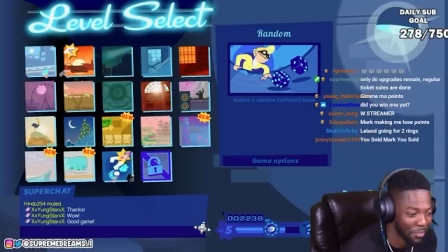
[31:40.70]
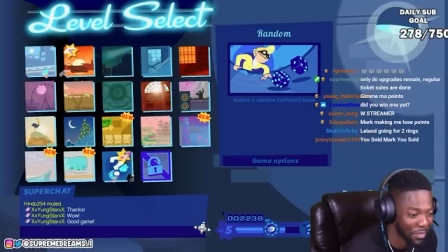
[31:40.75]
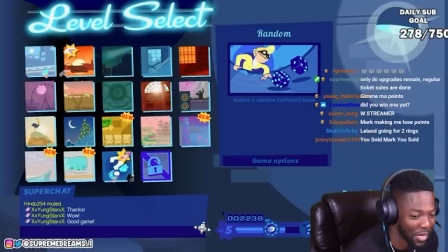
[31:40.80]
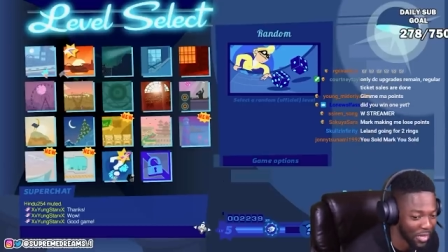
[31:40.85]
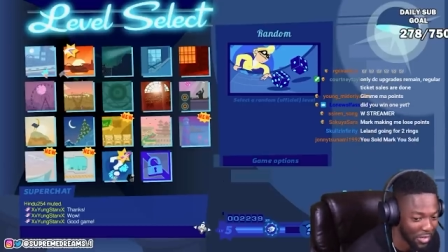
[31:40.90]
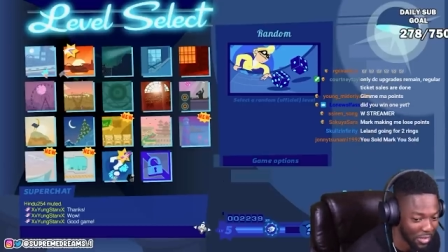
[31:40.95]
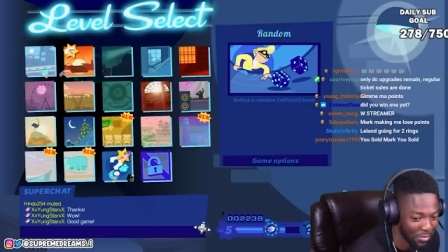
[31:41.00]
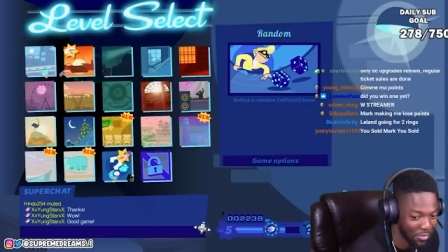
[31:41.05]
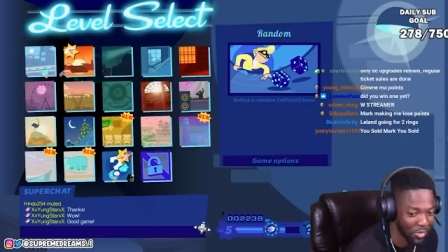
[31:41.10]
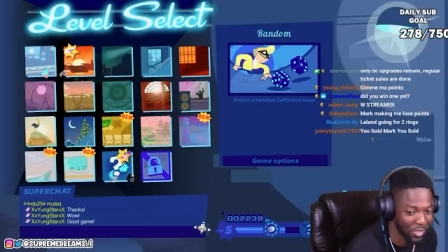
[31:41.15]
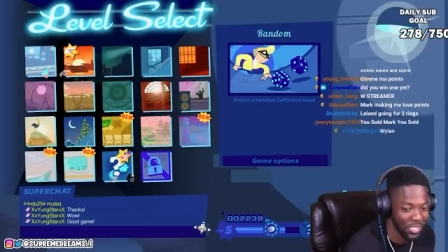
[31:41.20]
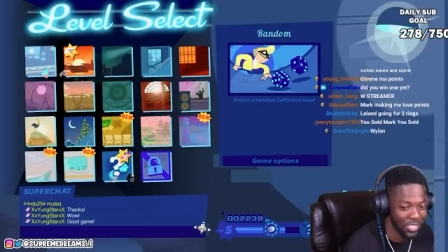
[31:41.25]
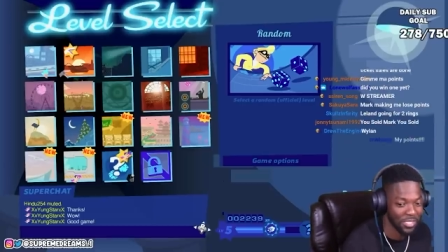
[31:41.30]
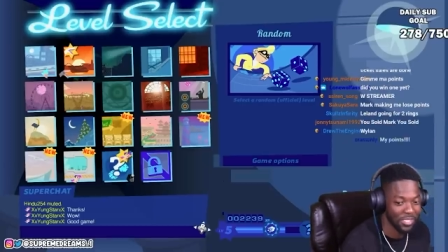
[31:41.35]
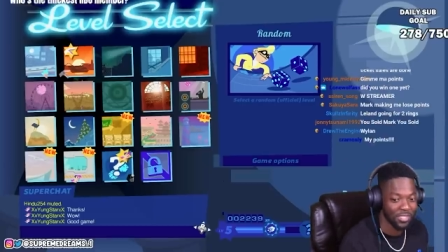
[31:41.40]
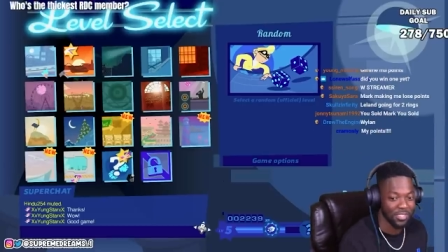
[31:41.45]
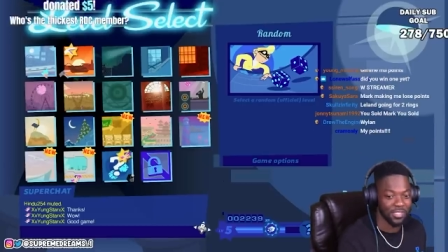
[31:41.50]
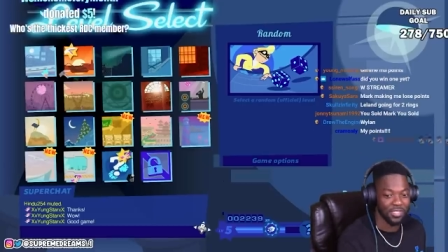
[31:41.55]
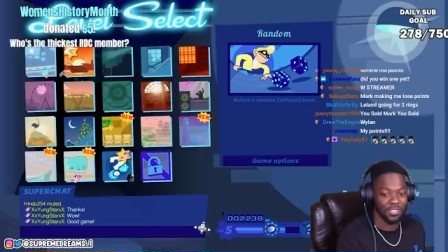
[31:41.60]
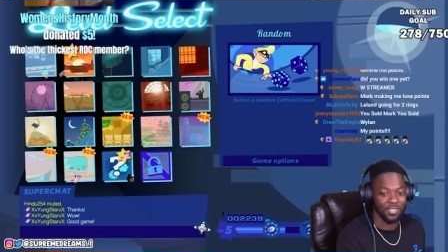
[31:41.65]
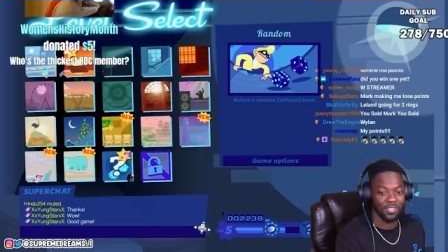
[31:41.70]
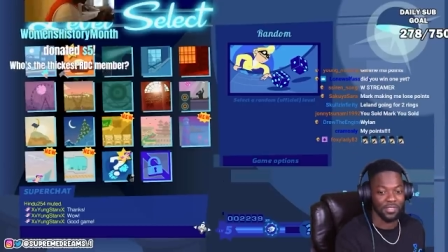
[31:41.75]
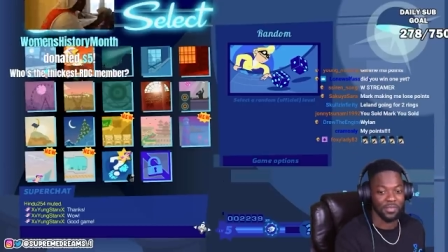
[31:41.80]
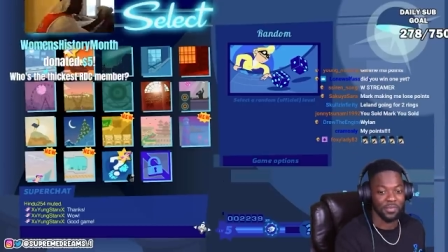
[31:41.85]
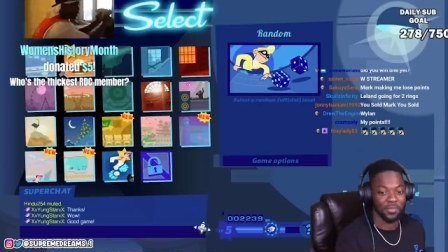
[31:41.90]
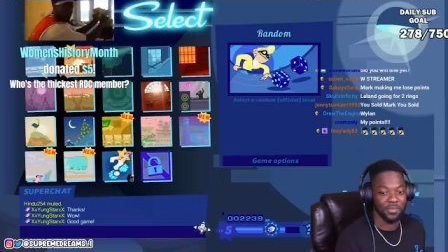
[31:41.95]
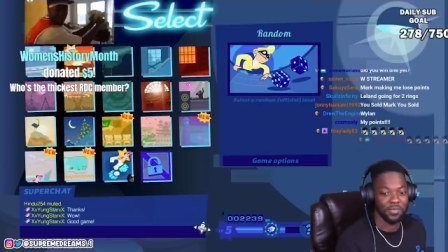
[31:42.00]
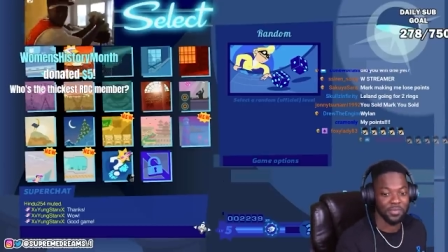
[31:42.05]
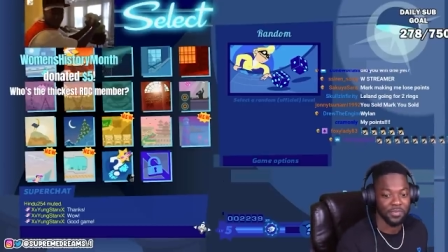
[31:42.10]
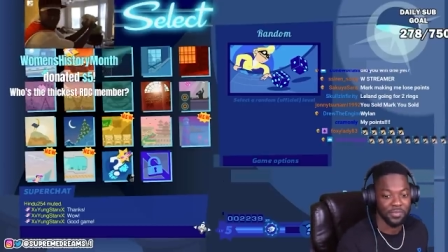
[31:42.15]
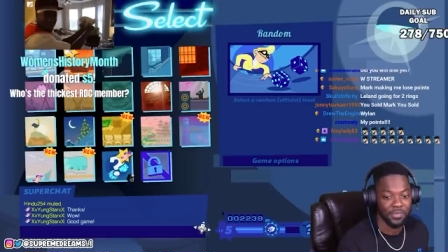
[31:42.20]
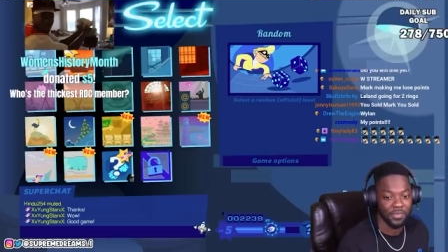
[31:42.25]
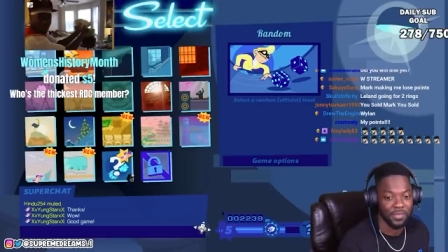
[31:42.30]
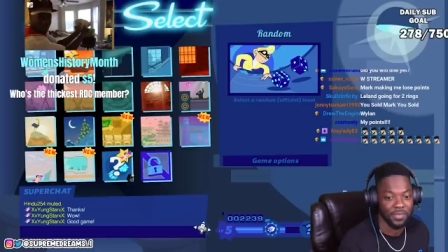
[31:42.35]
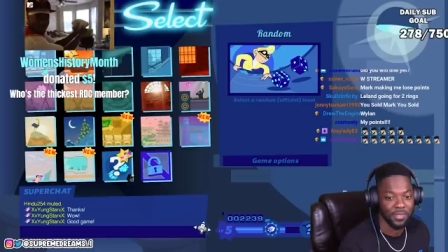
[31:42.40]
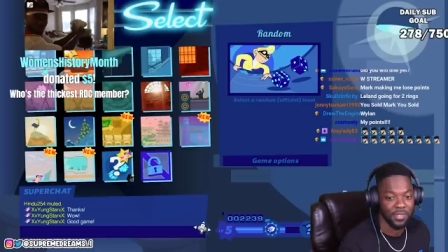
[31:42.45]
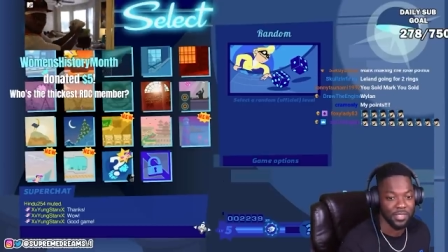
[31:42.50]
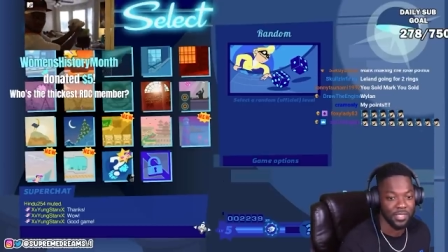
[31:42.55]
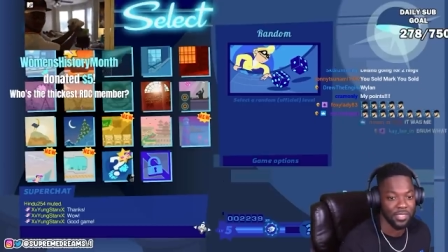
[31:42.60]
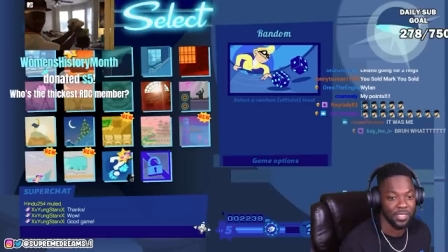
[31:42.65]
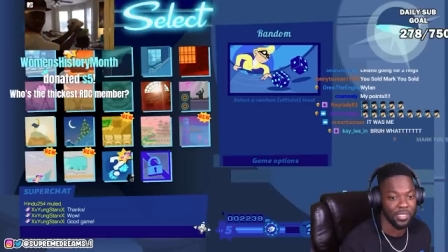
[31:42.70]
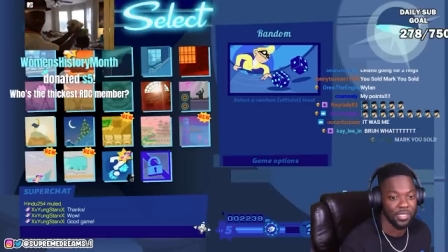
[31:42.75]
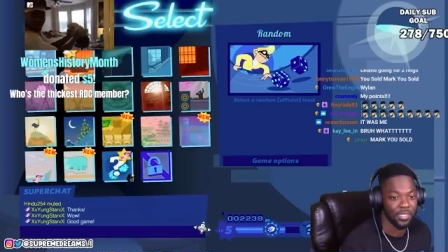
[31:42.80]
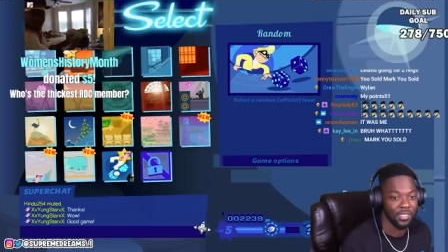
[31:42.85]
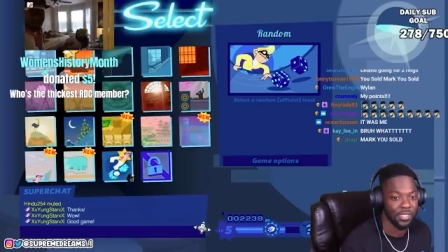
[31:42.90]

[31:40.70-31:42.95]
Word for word: Panther boys. GT the cutie.